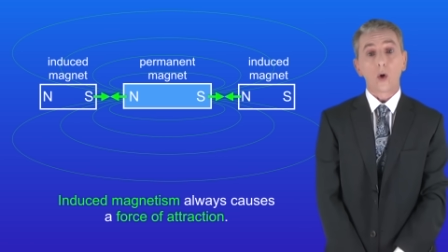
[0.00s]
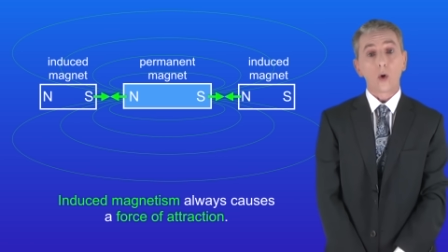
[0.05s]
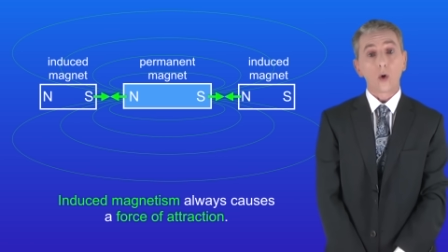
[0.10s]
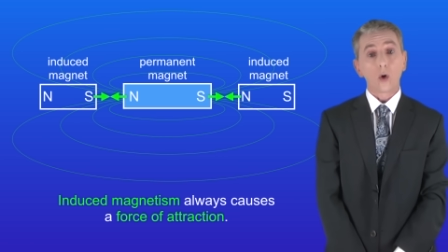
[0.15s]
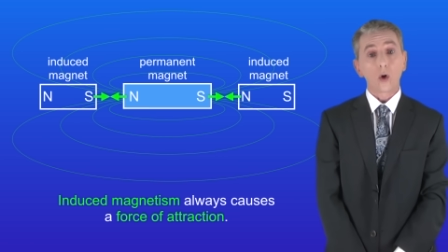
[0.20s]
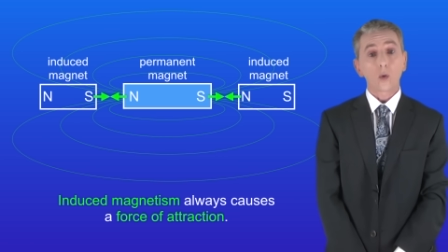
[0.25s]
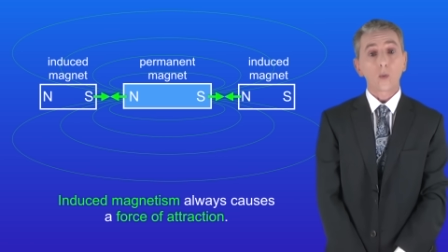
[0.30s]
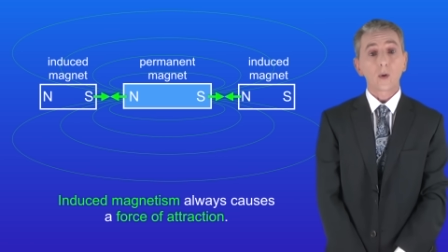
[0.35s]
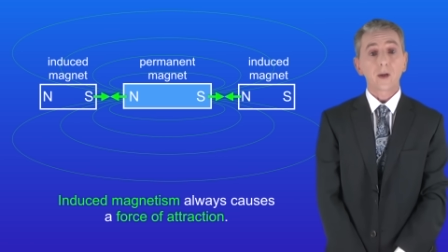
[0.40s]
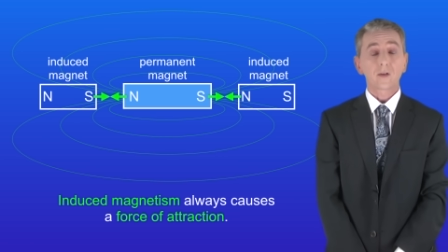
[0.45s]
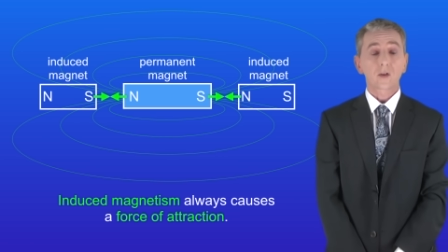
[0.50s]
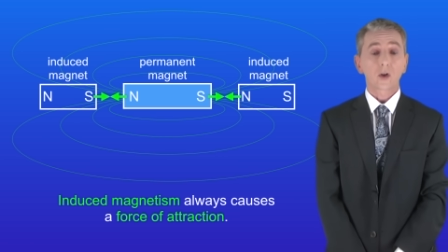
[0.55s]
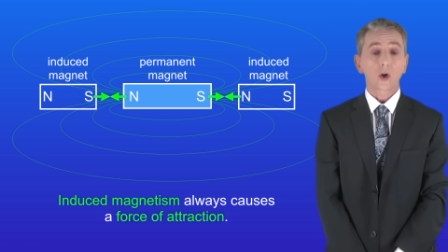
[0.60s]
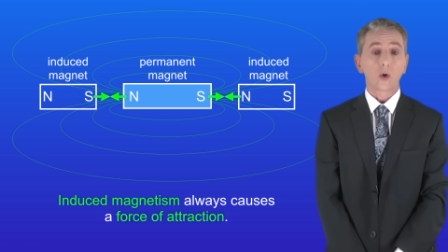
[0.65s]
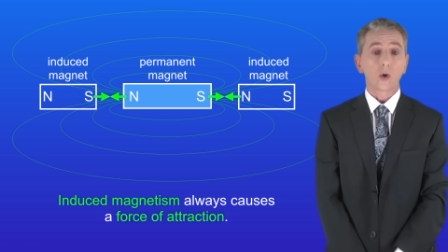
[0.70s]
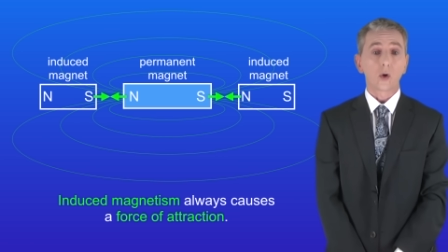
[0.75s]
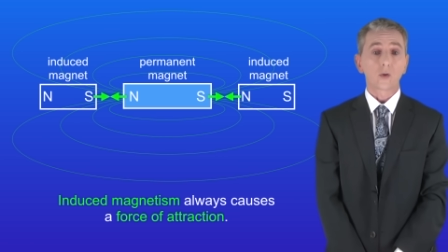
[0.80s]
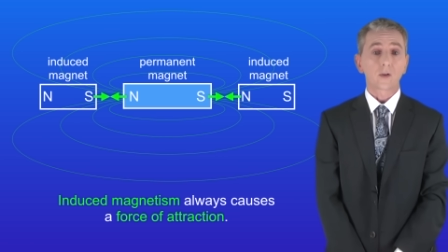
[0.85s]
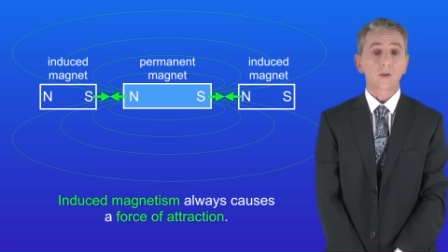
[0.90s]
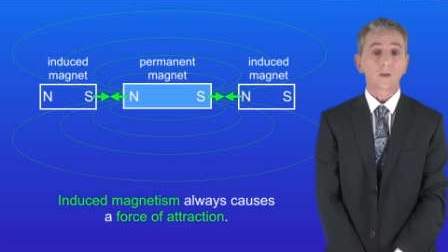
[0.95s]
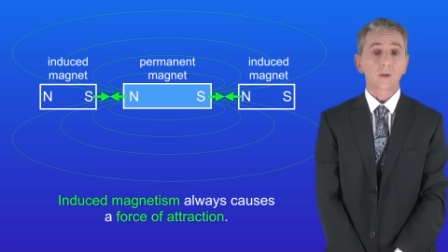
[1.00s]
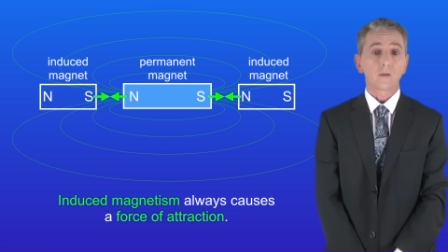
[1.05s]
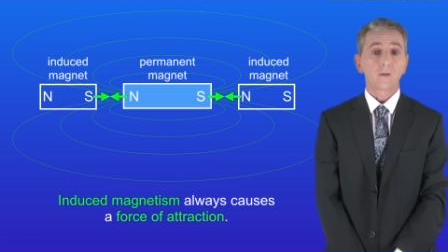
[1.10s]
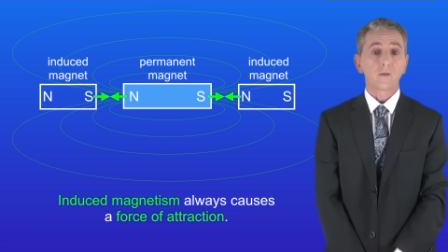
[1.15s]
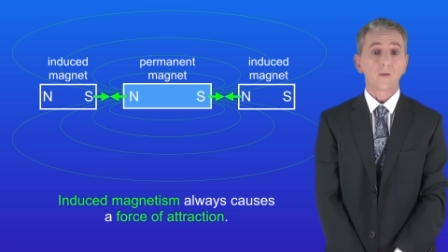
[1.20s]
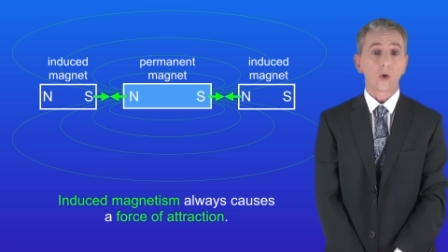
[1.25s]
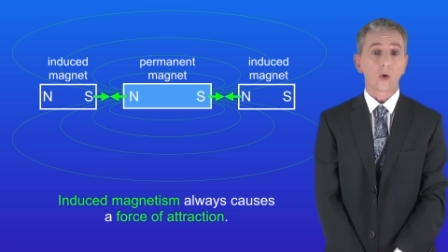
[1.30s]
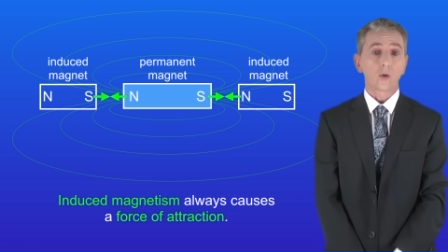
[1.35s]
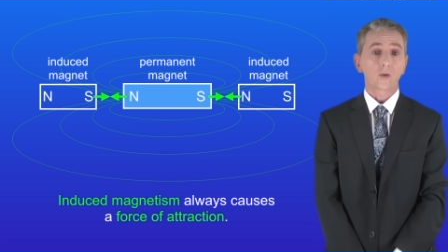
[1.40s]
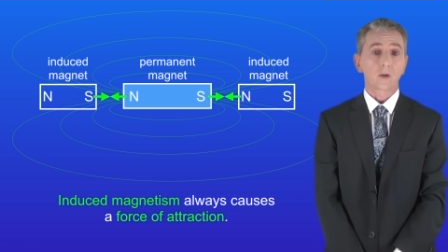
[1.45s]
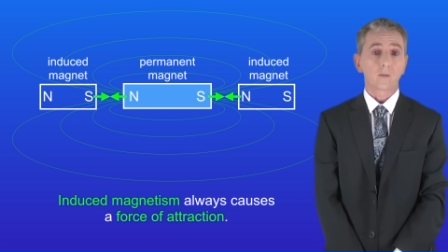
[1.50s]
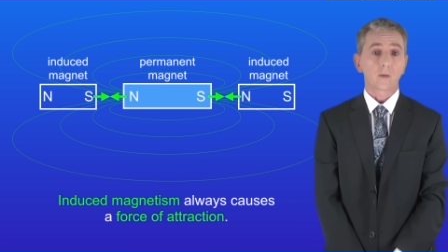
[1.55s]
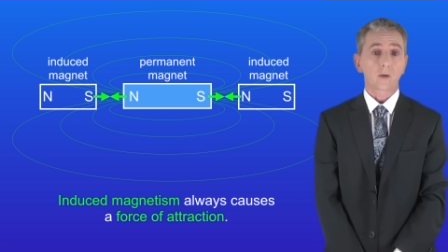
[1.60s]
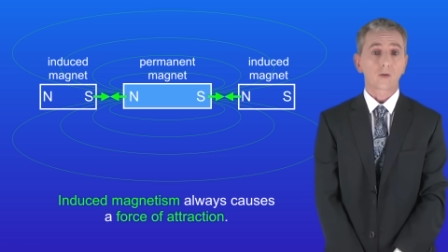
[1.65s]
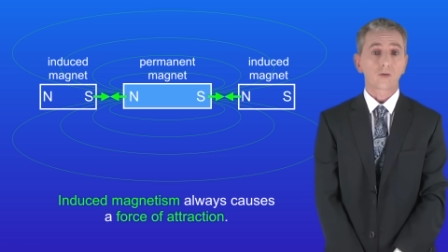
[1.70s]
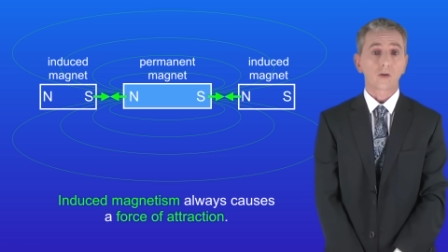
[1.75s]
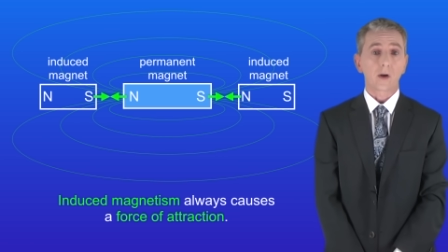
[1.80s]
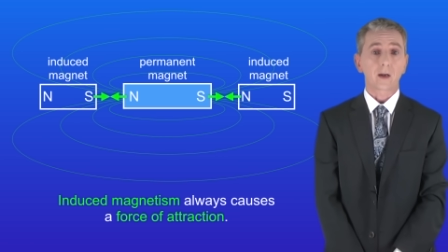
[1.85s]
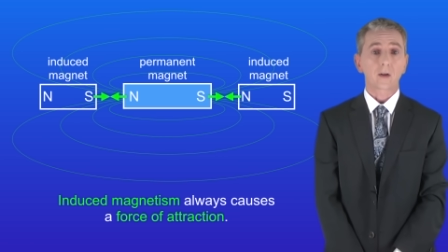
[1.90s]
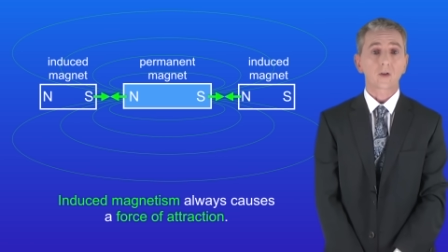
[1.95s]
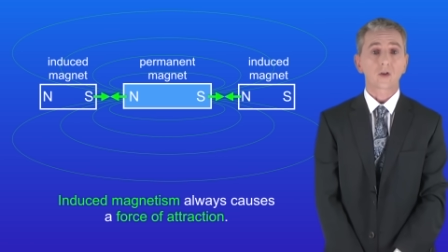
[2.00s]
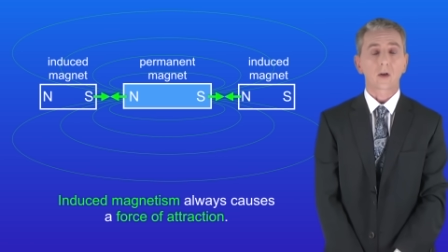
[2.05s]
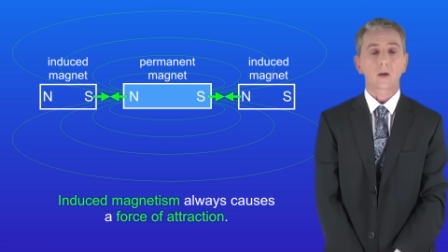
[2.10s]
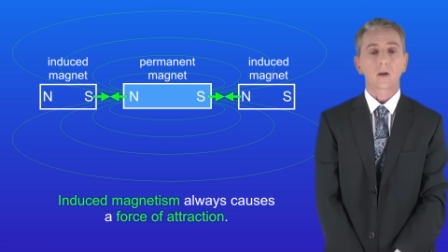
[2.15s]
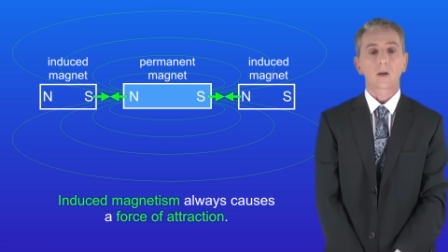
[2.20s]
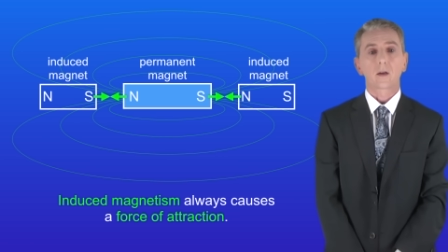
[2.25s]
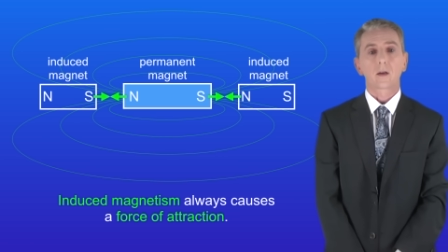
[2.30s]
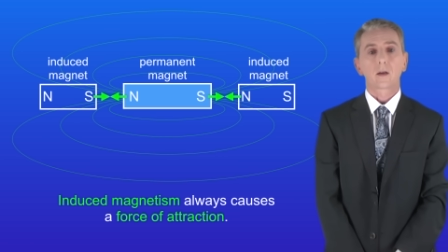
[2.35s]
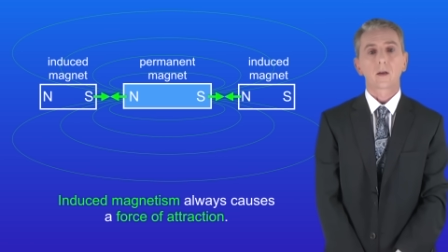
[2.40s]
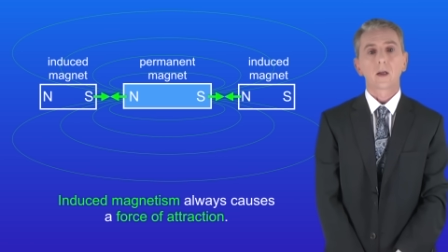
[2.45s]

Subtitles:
always causes a force of attraction.